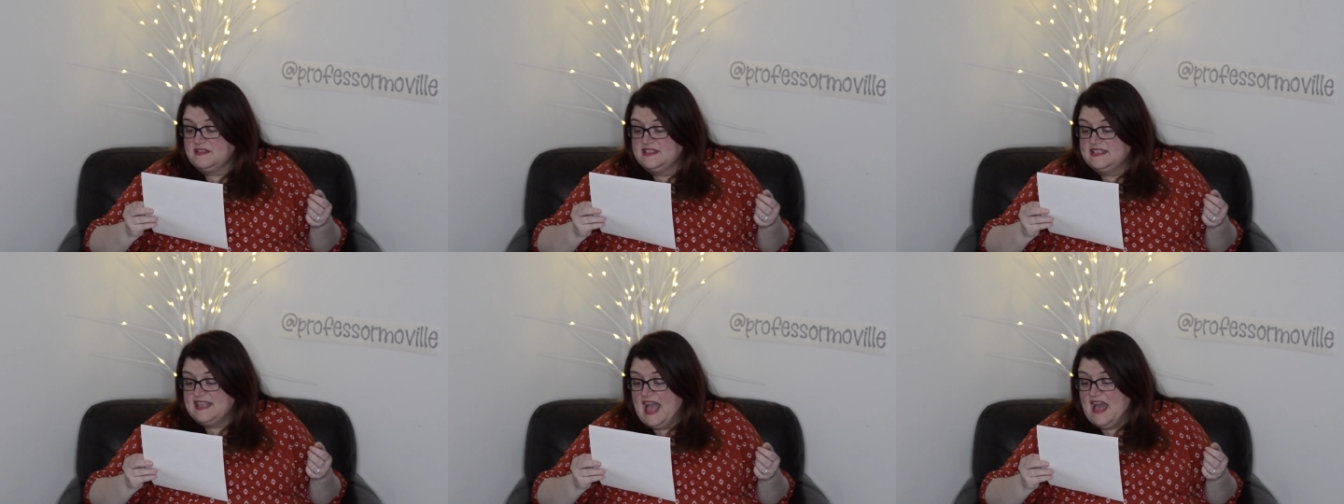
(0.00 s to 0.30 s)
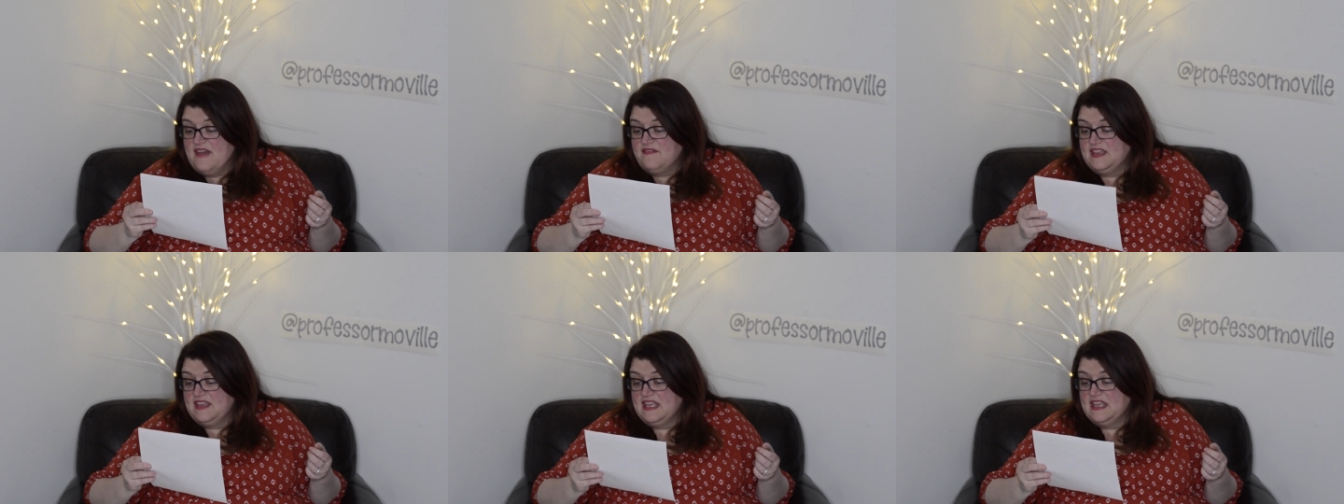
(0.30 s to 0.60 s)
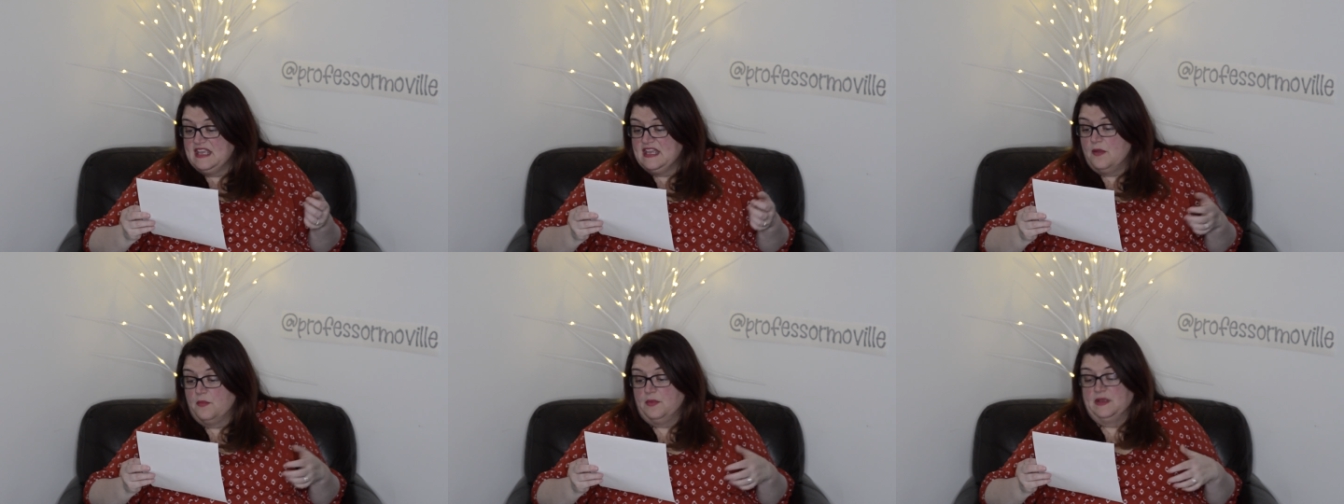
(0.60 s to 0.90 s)

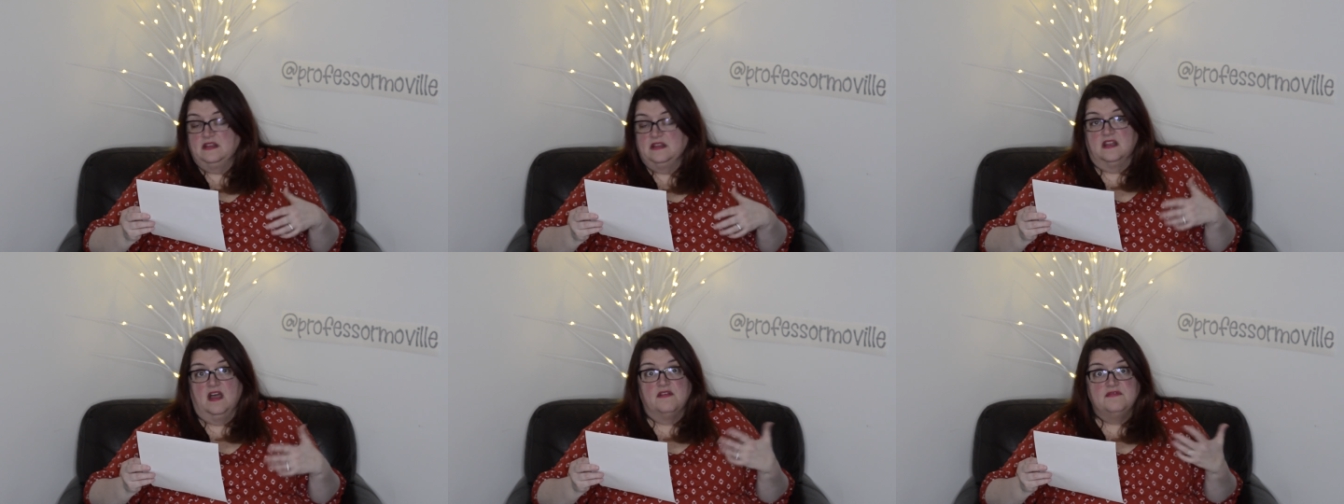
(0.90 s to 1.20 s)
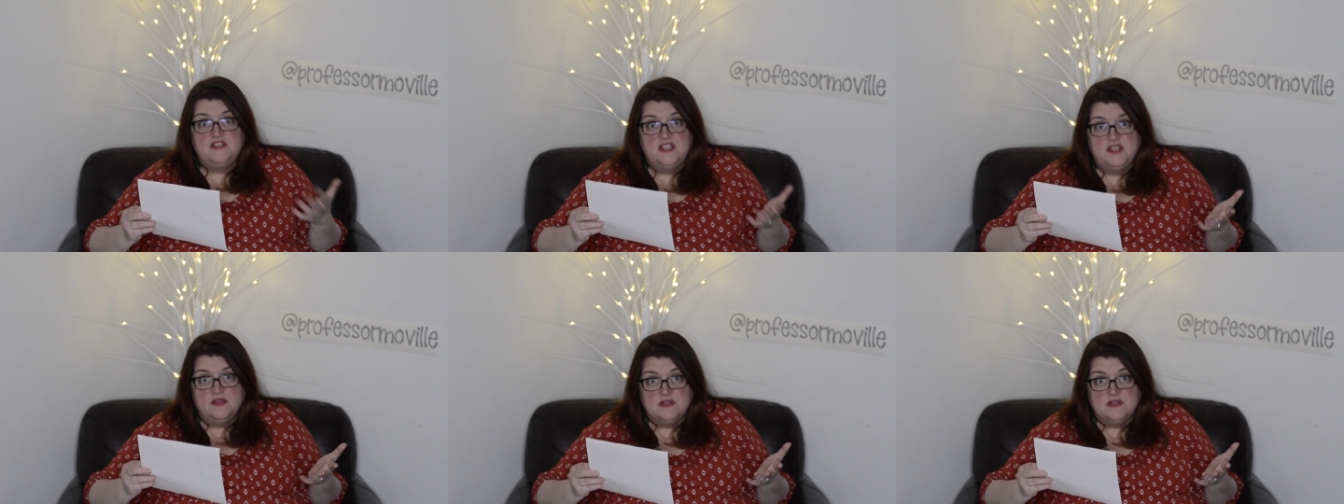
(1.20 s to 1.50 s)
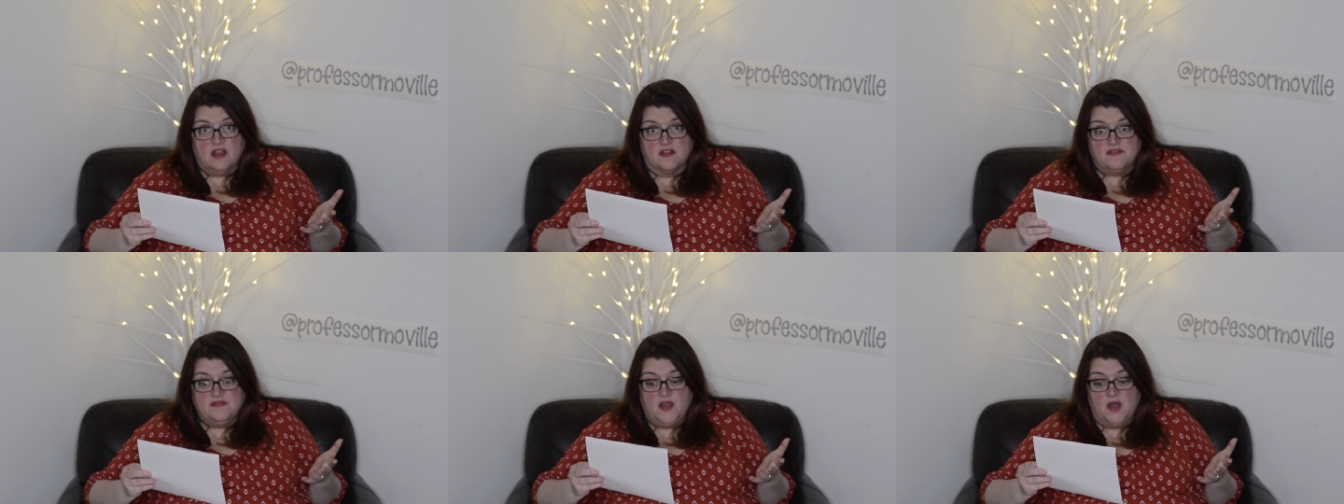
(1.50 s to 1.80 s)
savvy and we love to use
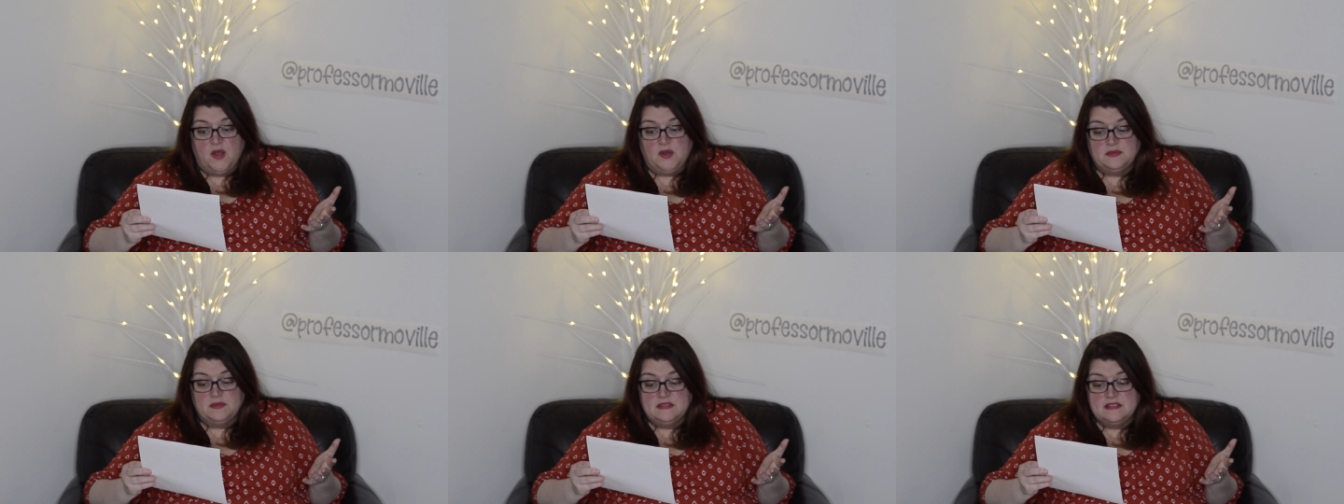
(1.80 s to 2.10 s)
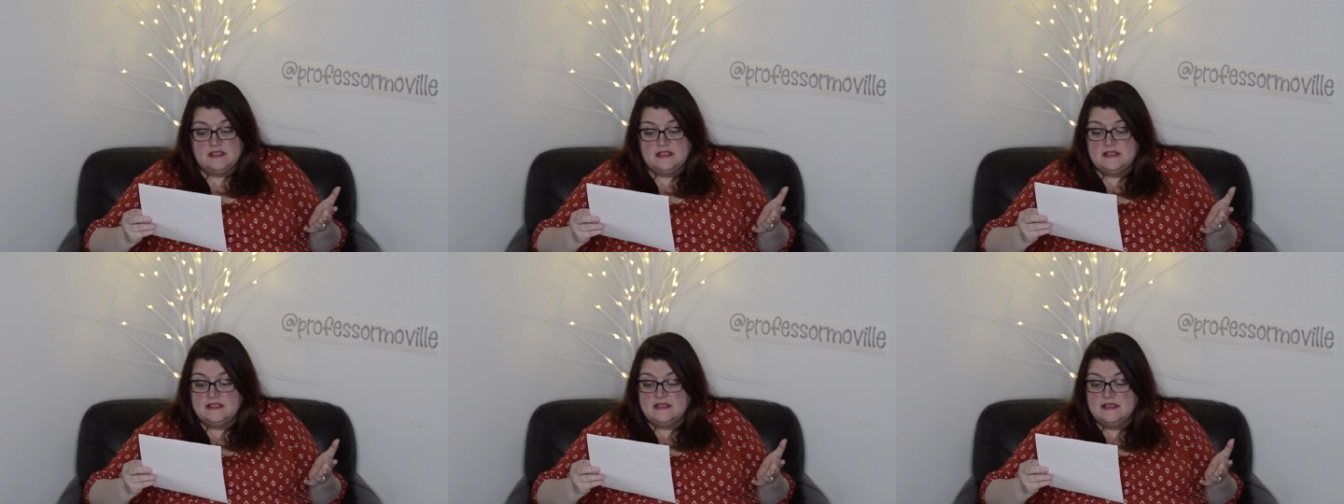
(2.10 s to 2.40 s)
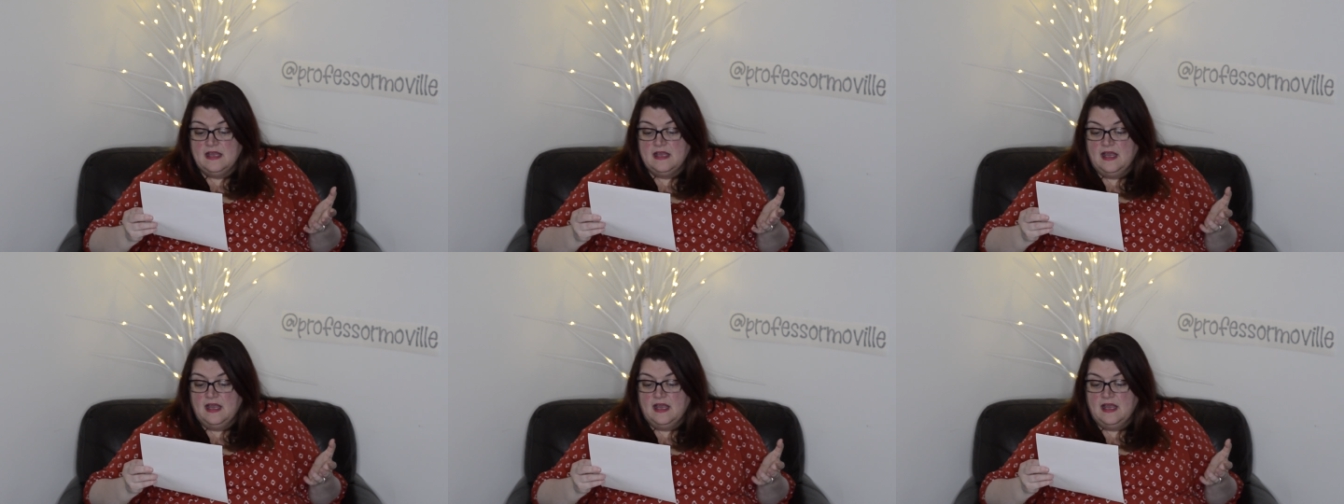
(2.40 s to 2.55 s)
our phones.